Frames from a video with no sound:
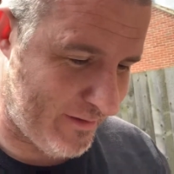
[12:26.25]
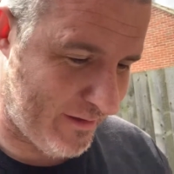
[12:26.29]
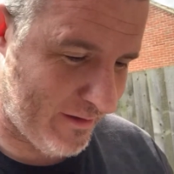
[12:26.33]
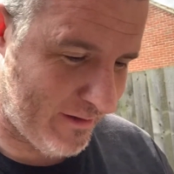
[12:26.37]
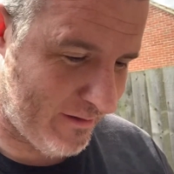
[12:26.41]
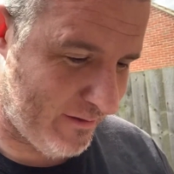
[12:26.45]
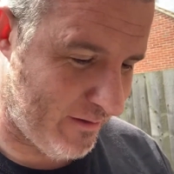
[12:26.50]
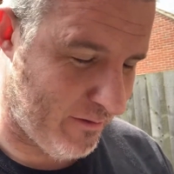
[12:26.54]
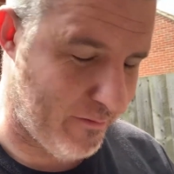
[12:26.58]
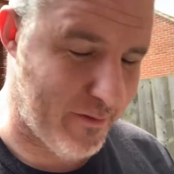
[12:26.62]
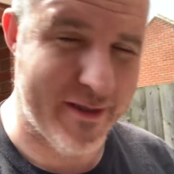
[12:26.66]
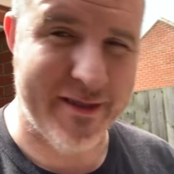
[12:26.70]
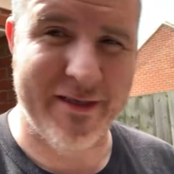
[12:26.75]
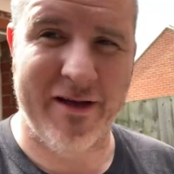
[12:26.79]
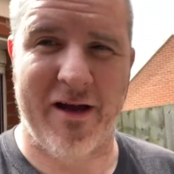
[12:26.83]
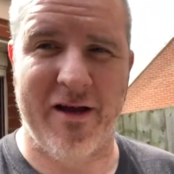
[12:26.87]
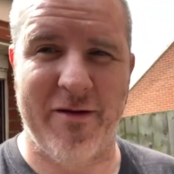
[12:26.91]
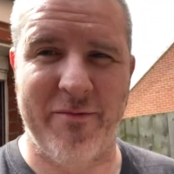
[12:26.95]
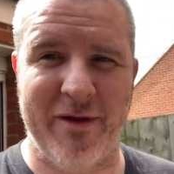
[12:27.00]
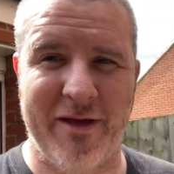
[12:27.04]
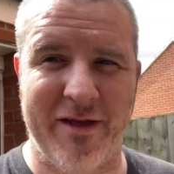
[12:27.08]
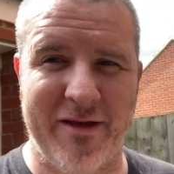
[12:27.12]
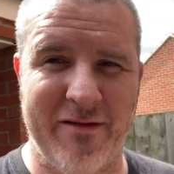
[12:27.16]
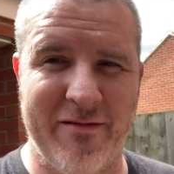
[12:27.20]
lower
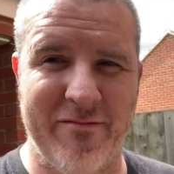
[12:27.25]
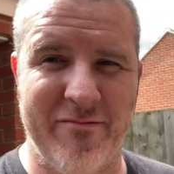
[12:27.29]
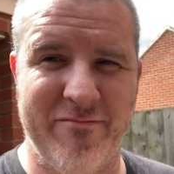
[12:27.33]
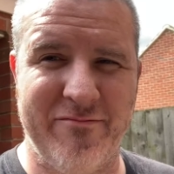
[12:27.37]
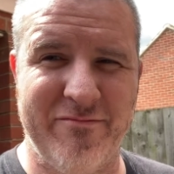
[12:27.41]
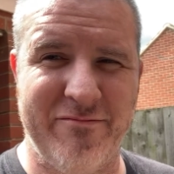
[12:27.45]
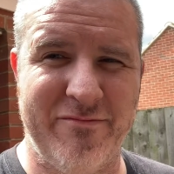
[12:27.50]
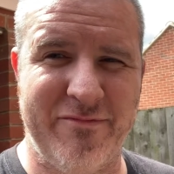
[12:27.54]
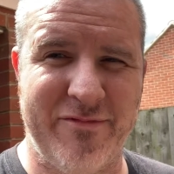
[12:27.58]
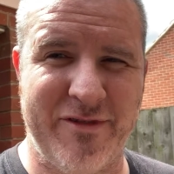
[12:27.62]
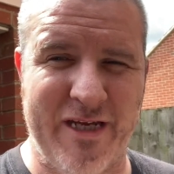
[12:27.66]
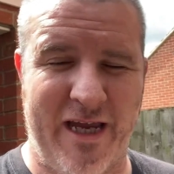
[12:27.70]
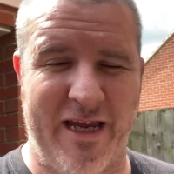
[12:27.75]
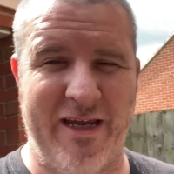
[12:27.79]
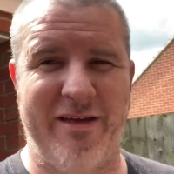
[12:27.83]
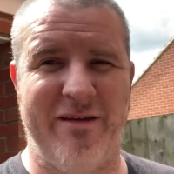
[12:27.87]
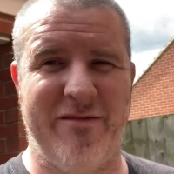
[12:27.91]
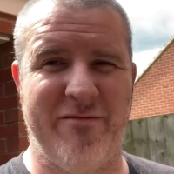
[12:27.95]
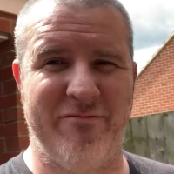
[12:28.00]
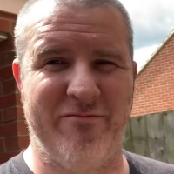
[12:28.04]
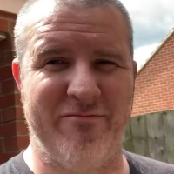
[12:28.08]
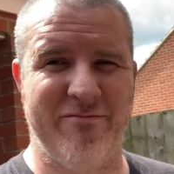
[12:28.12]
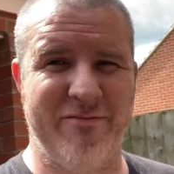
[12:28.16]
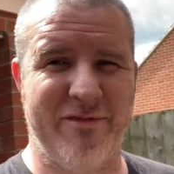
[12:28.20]
timing chain
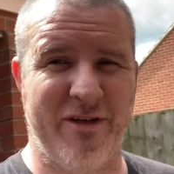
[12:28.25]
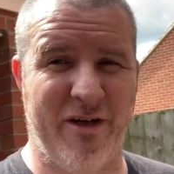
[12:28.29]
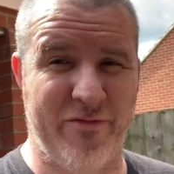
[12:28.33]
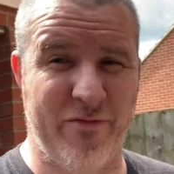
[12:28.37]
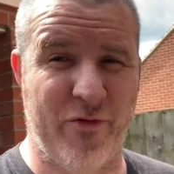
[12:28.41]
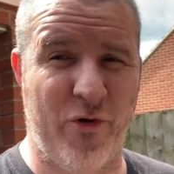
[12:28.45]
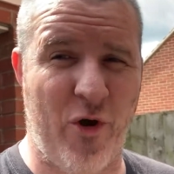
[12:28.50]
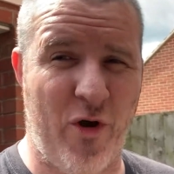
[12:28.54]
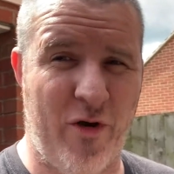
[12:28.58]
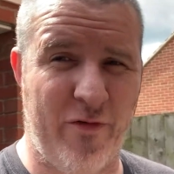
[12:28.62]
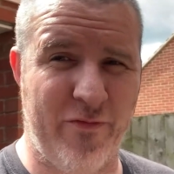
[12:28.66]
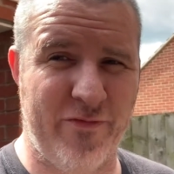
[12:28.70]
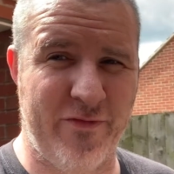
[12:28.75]
cover off.